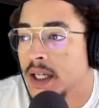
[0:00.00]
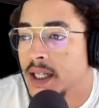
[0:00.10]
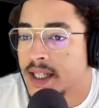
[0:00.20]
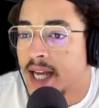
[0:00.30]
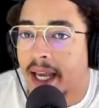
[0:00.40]

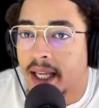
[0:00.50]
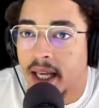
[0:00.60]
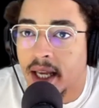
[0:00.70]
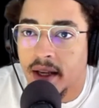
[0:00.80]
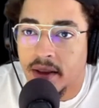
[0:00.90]

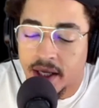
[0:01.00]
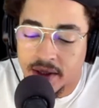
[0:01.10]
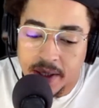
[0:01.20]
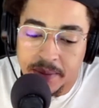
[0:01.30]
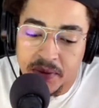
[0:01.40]
attacking and that
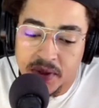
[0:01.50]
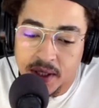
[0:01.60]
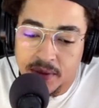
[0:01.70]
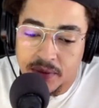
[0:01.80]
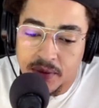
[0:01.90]
type of
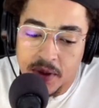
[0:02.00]
stuff.